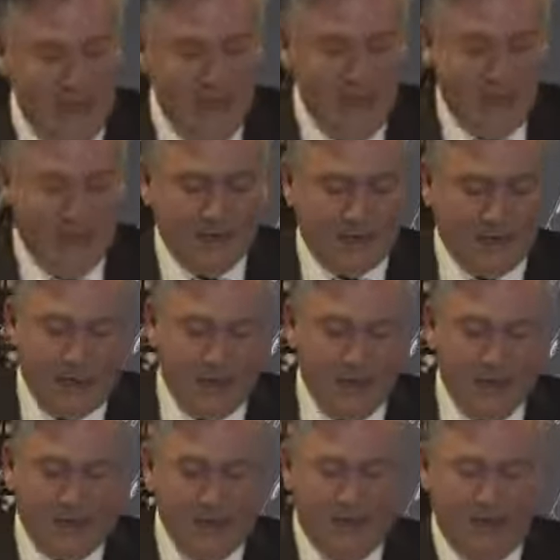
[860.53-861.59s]
And to Carla,
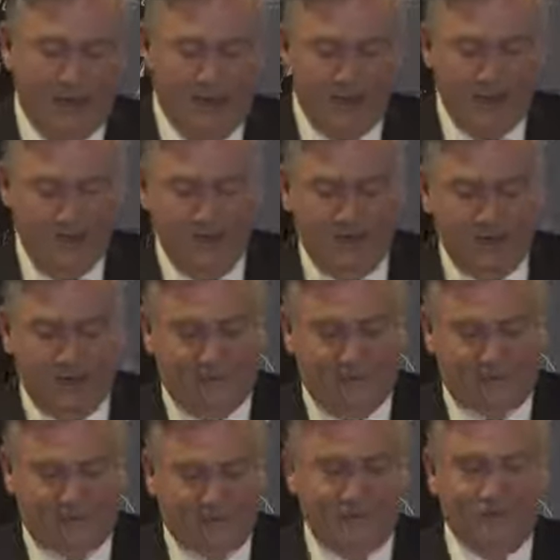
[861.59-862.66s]
my wife, none of
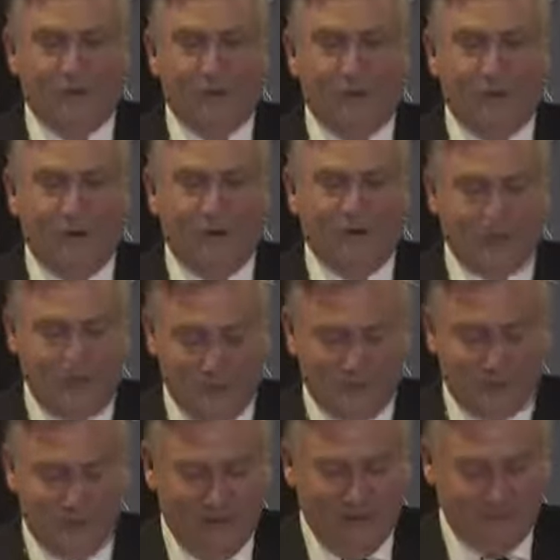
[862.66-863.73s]
this was in the brochure, was
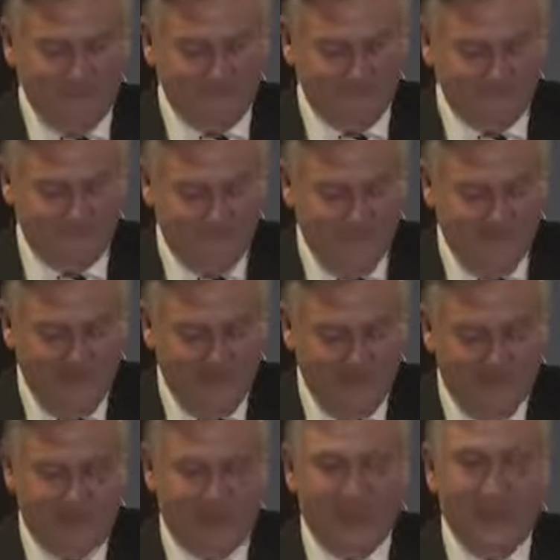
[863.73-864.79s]
it, pal?
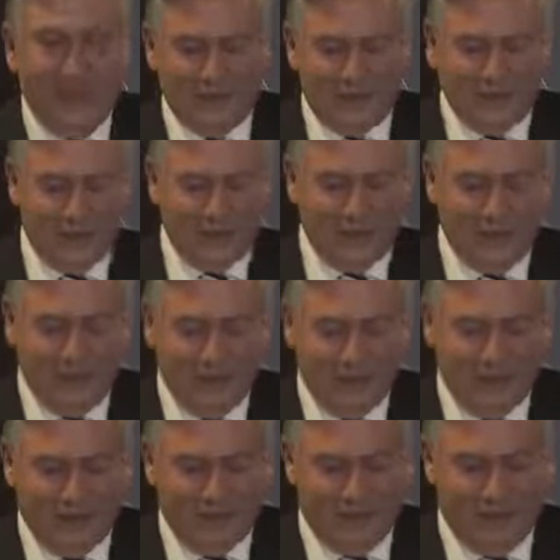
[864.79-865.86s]
Your counsel and
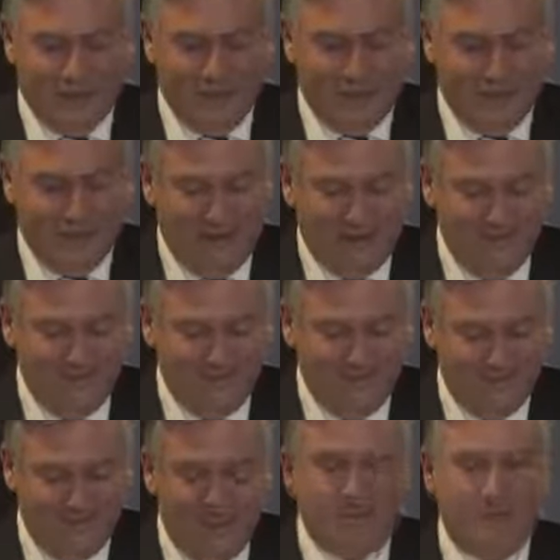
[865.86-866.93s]
support has been everything.
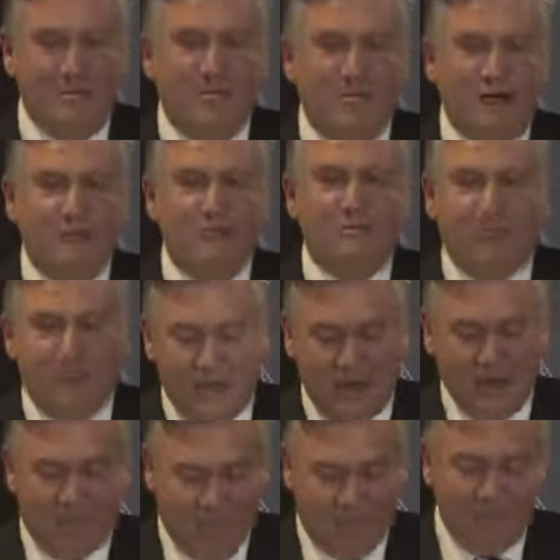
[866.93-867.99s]
You've embraced being a
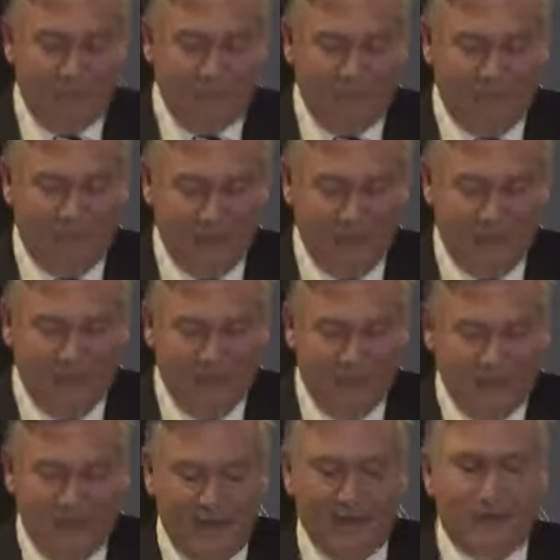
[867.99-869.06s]
football family
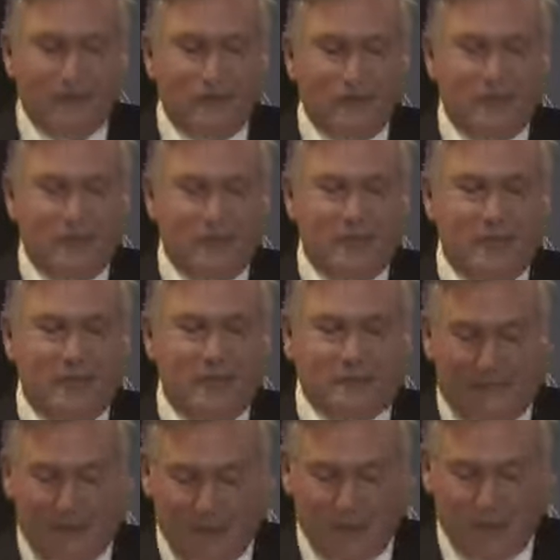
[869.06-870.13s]
and endured the years
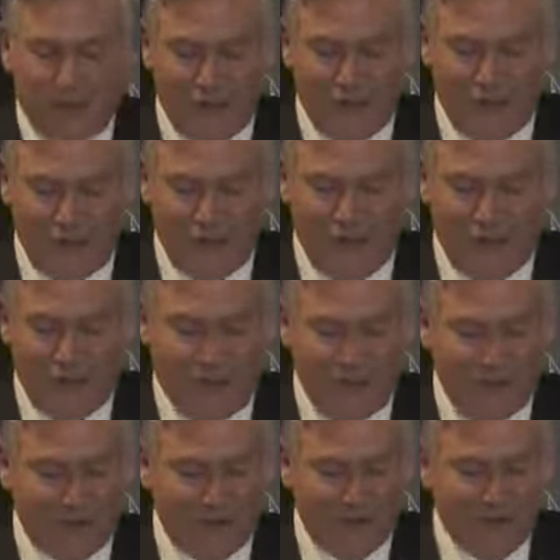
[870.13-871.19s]
of rubber chickens at
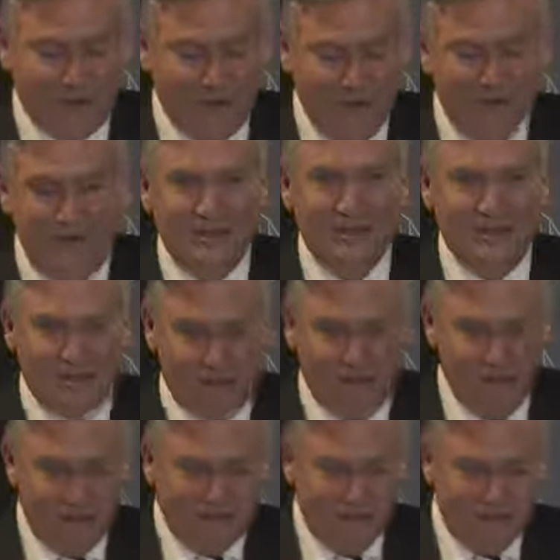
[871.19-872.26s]
functions,
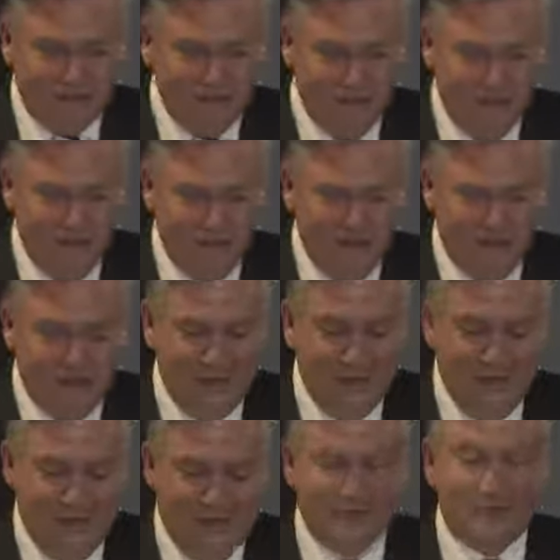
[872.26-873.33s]
speeches, and the
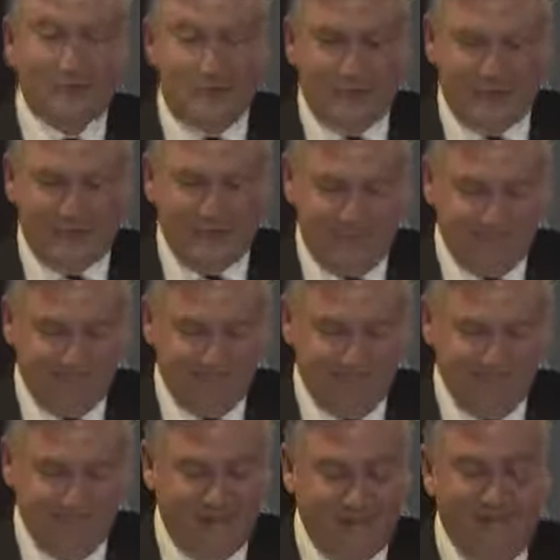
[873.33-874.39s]
enormous pressure
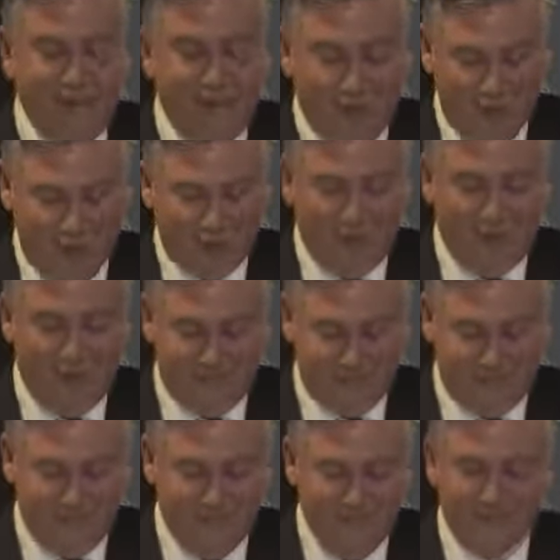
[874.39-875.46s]

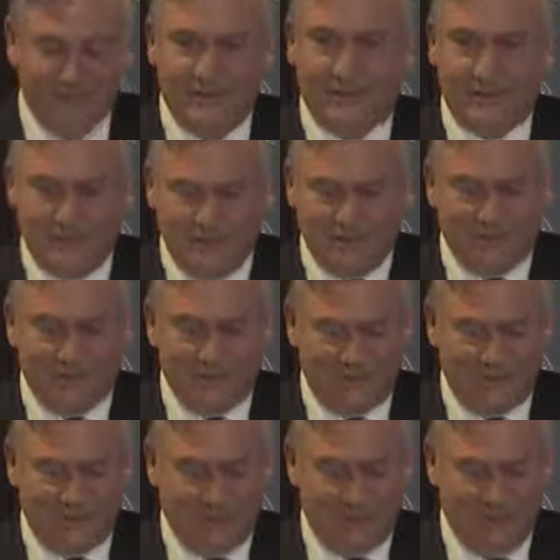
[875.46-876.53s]
that comes with
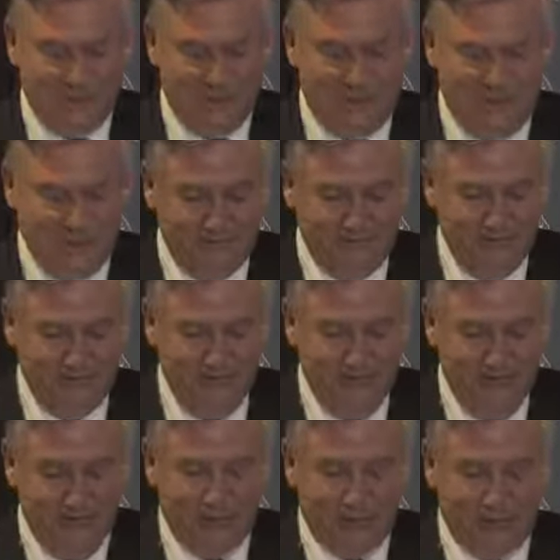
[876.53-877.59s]
this position.
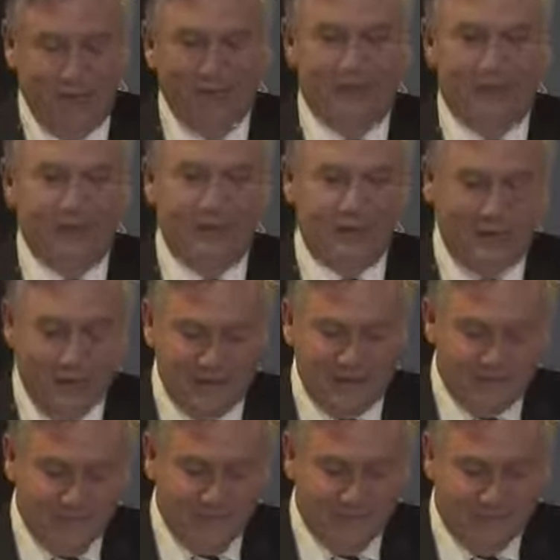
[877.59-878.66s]
I couldn't have done it without you,